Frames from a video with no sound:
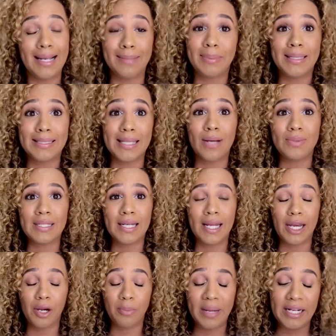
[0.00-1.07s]
because I was in
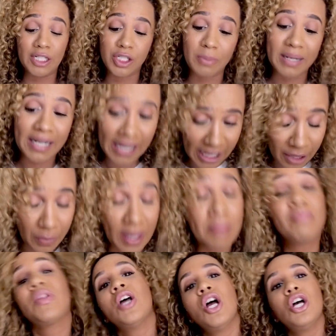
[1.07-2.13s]
anger management. Anyway,
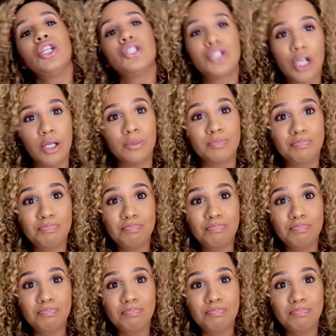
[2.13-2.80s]
so